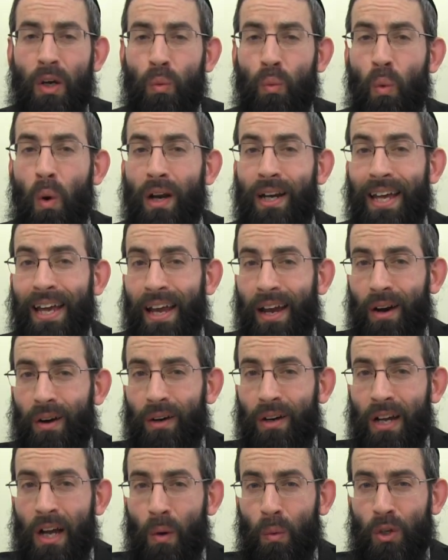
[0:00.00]
One
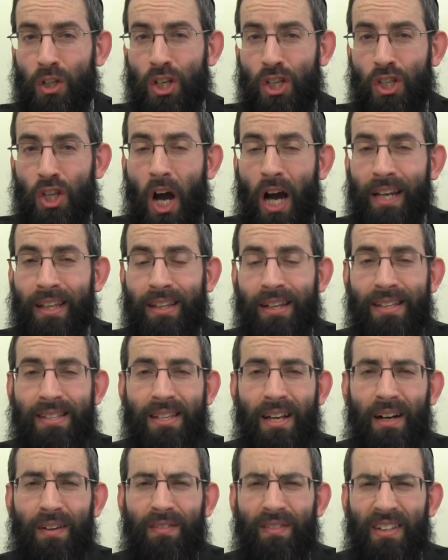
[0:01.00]
hair which is tied into
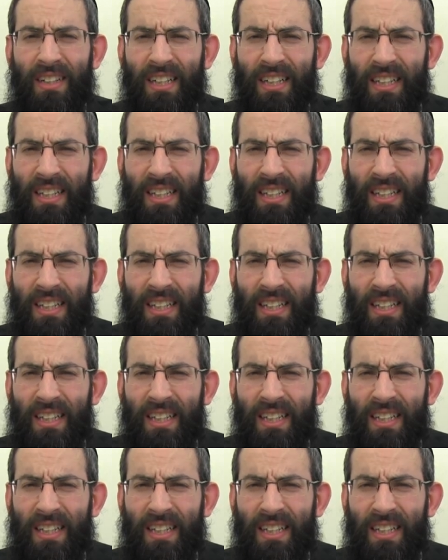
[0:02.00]
itself